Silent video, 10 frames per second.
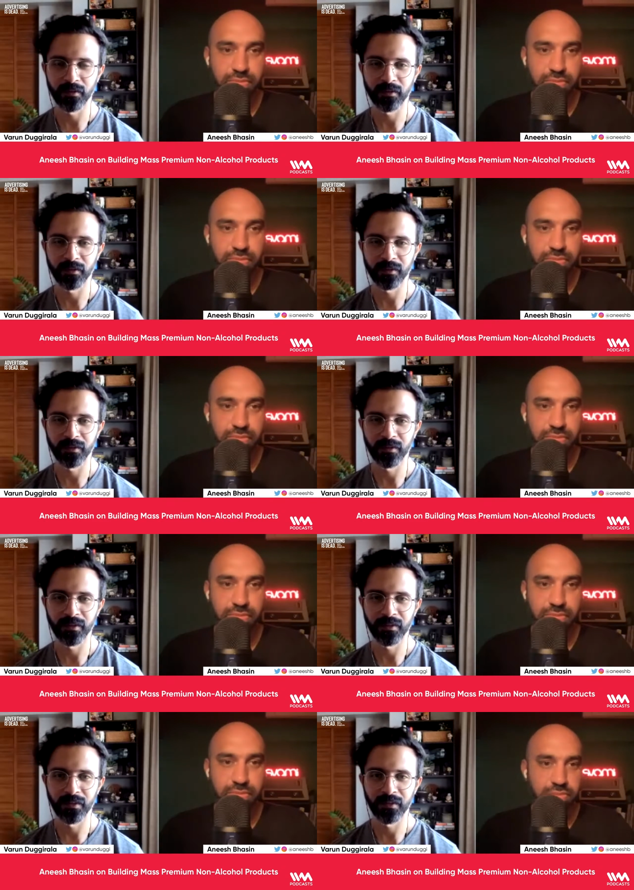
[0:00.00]

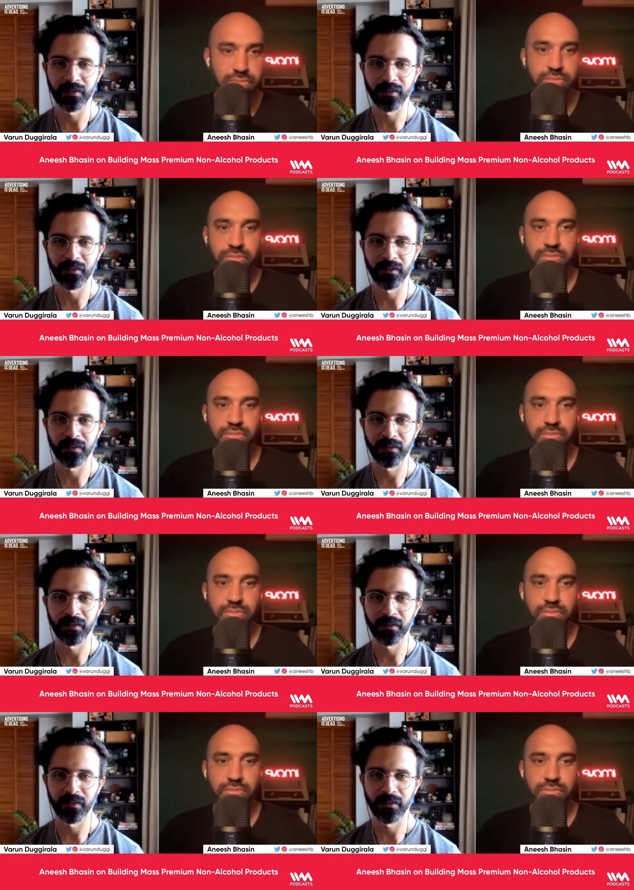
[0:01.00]

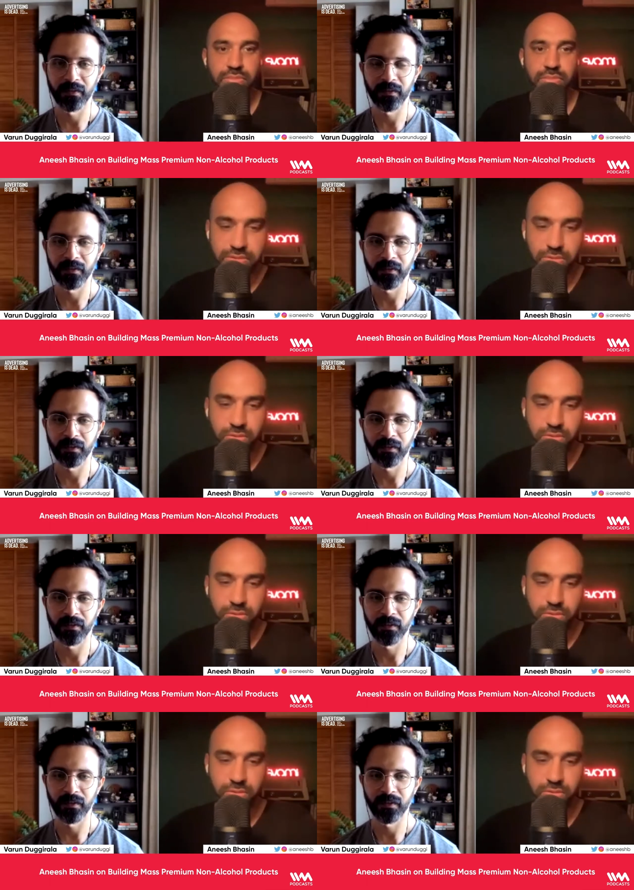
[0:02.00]
(silence)